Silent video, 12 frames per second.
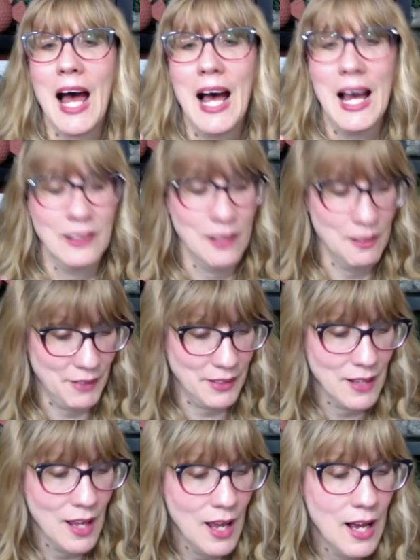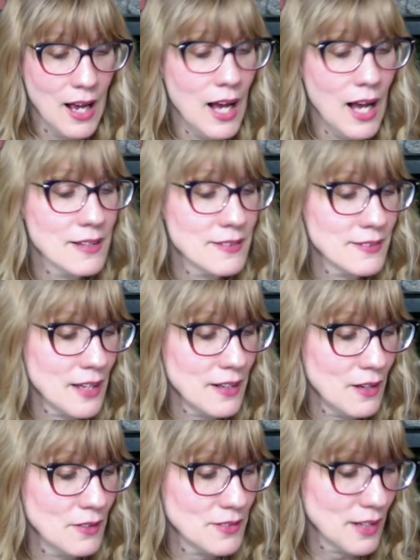I love it. Uh, scent
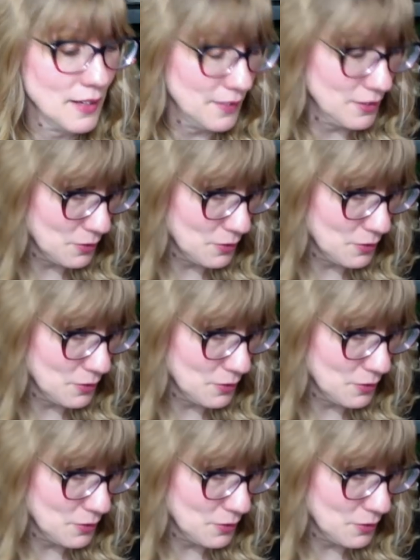notes on this